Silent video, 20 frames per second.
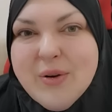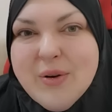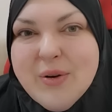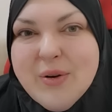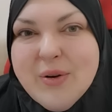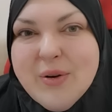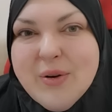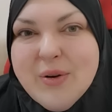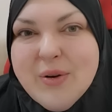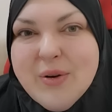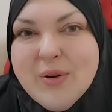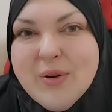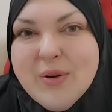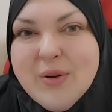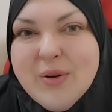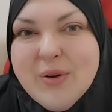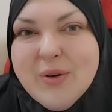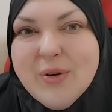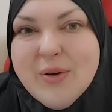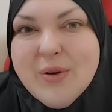
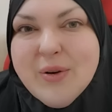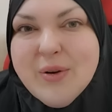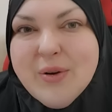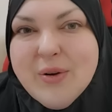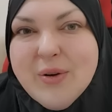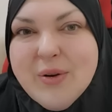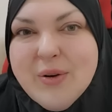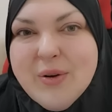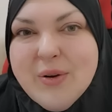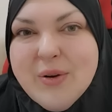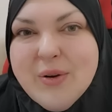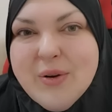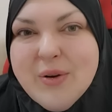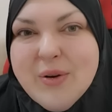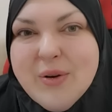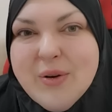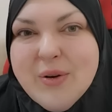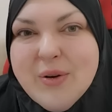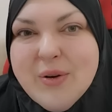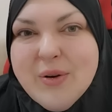
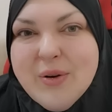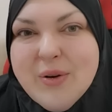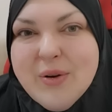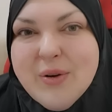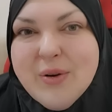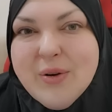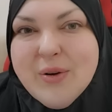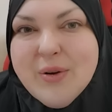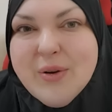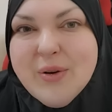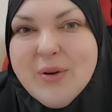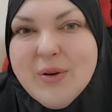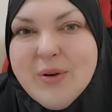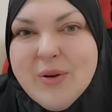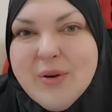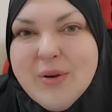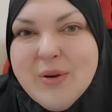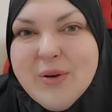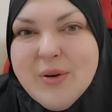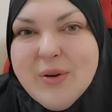
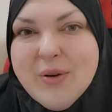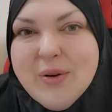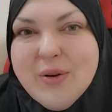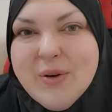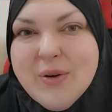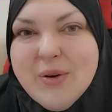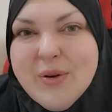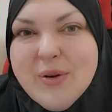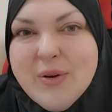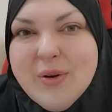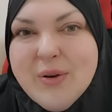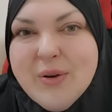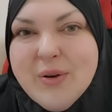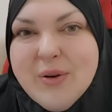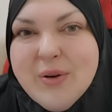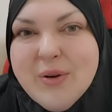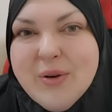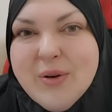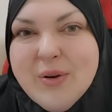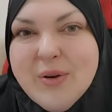
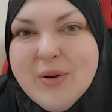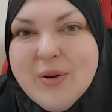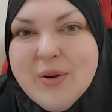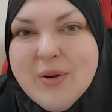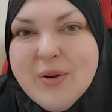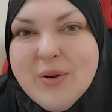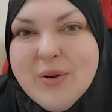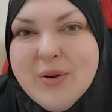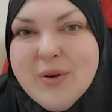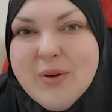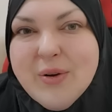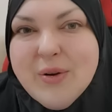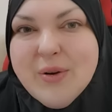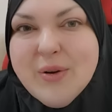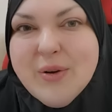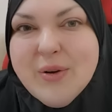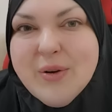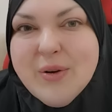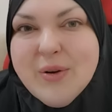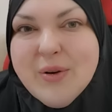
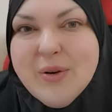This person isn't speaking.